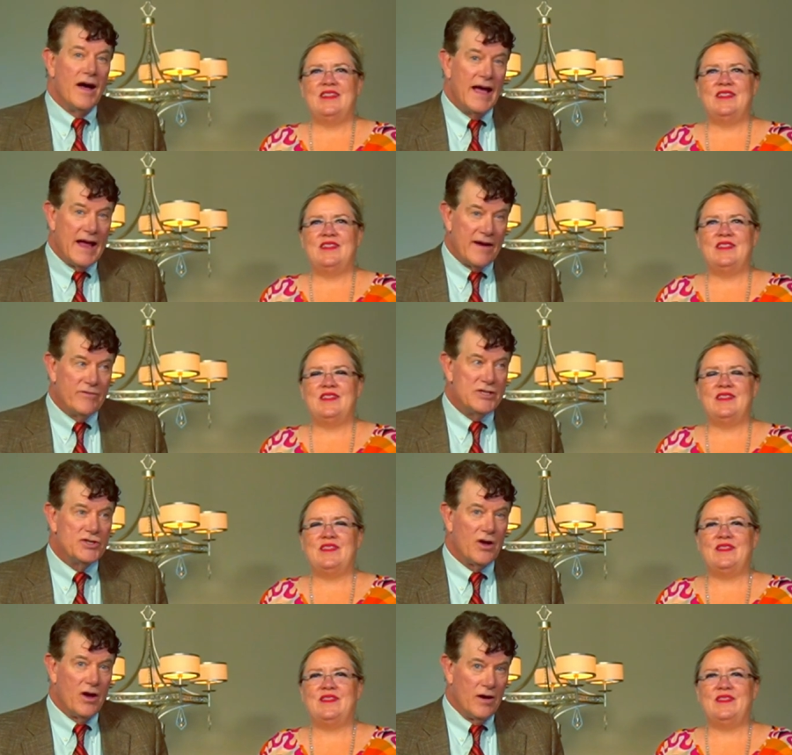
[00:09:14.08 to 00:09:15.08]
Speaker 1: average
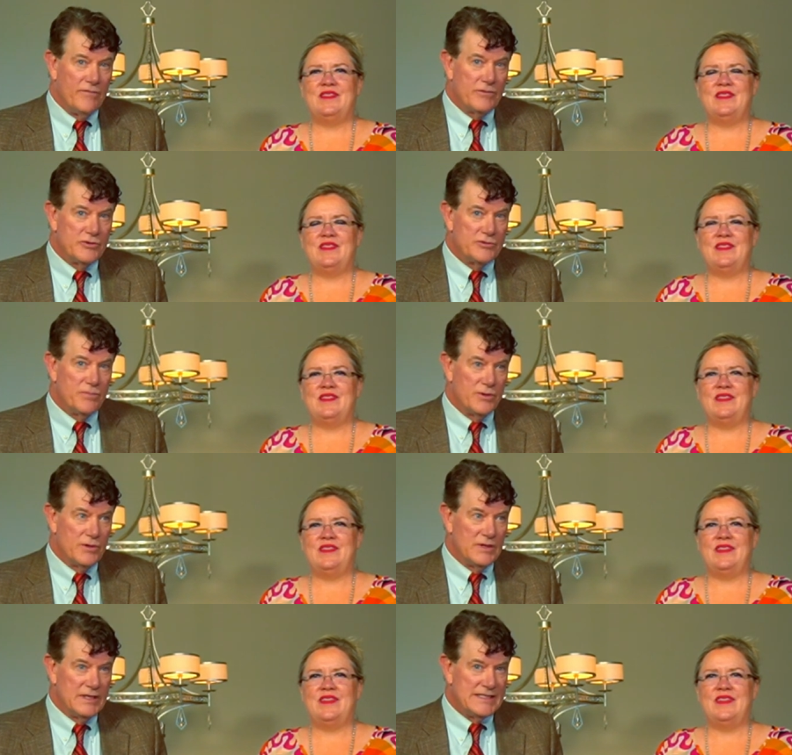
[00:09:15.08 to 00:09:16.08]
offers
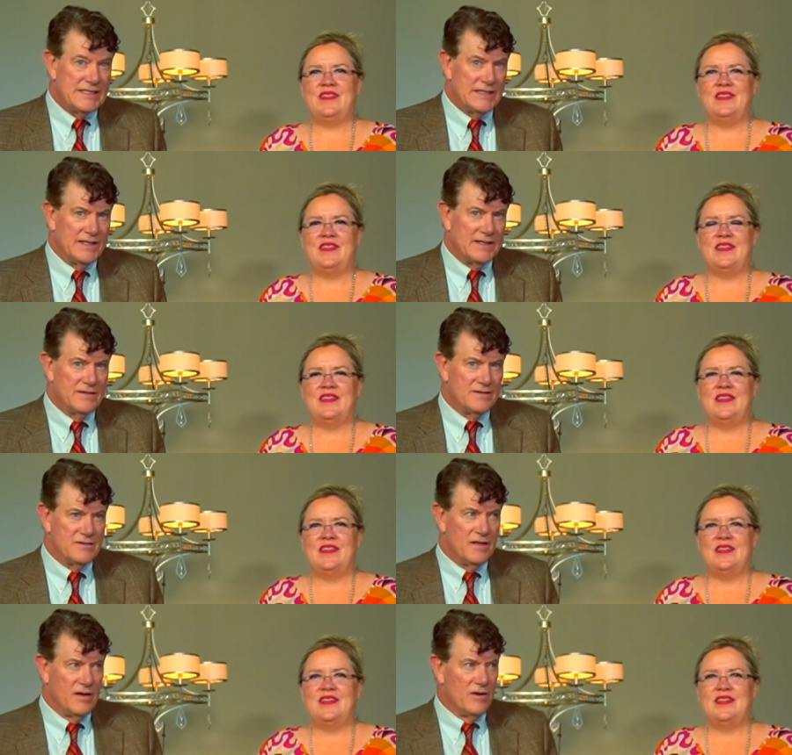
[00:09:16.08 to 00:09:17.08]
per listing.
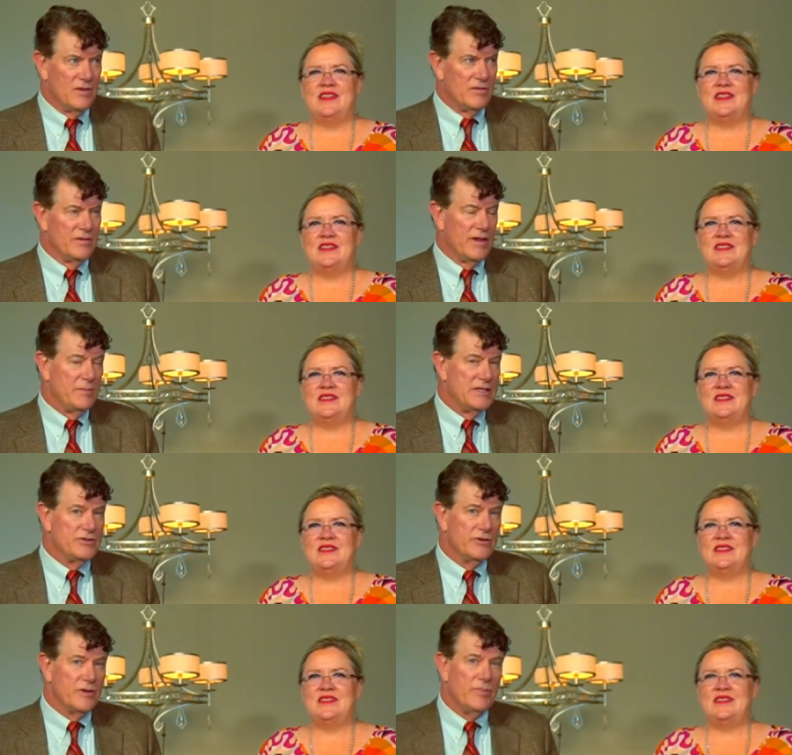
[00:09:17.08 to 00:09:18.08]
So that means
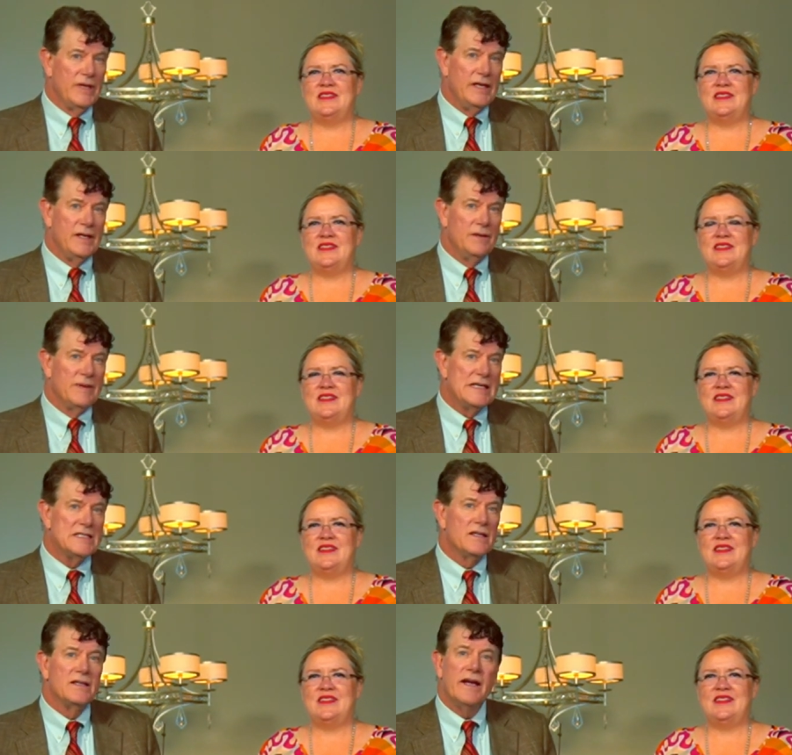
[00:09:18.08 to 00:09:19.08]
you're competing
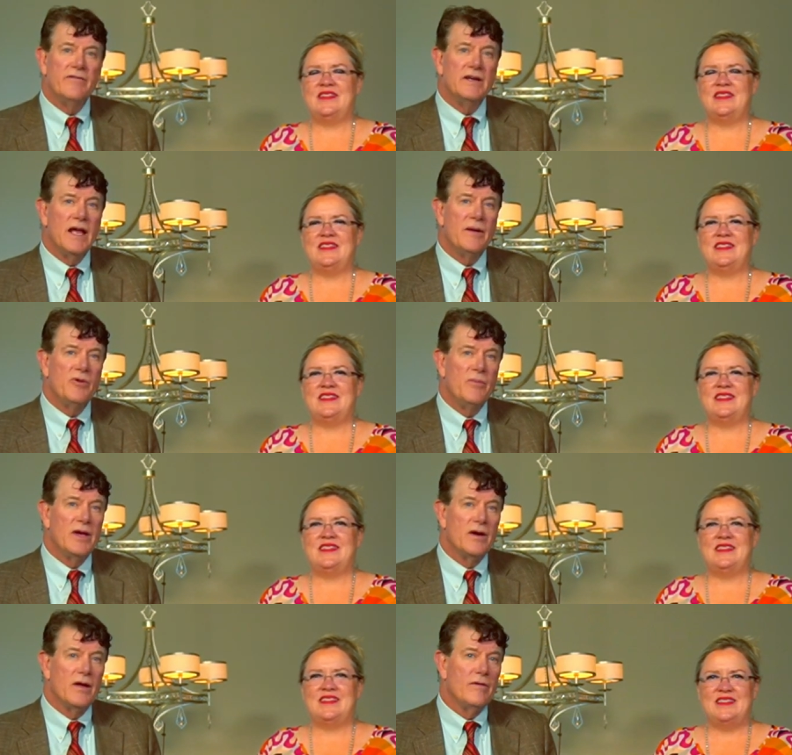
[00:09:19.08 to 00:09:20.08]
basically every time you
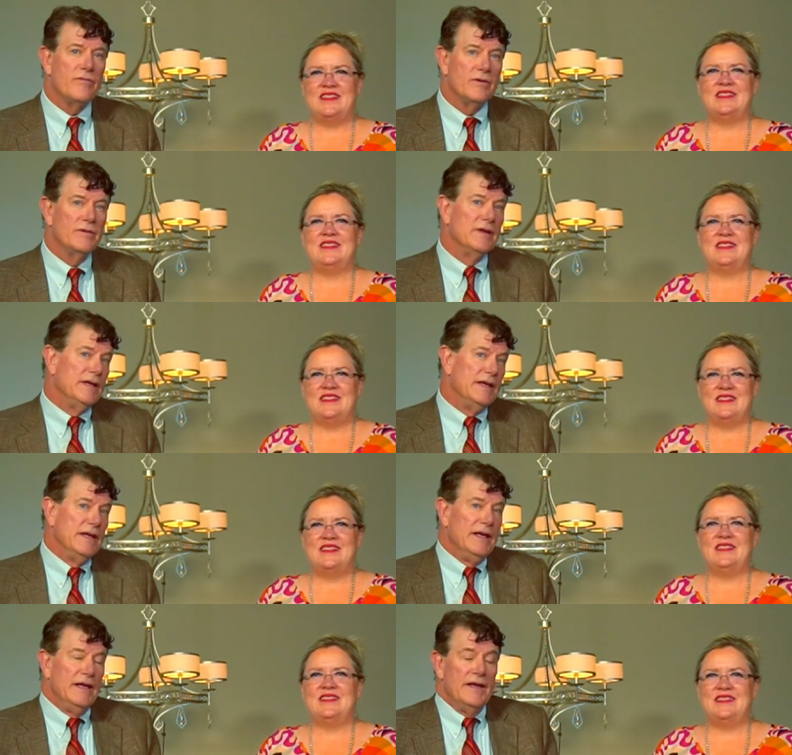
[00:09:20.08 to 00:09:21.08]
make an offer.
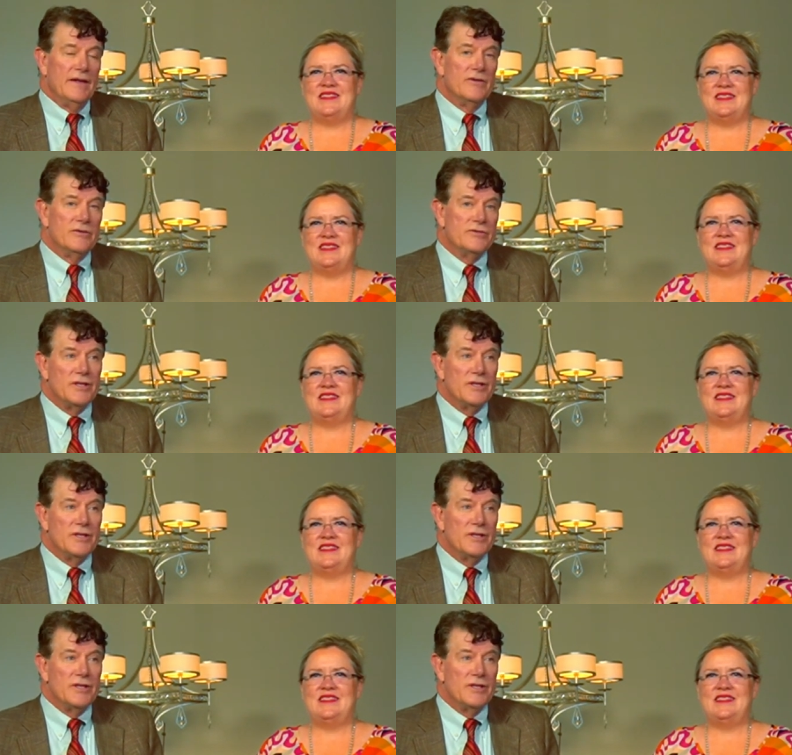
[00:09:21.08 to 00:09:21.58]
There's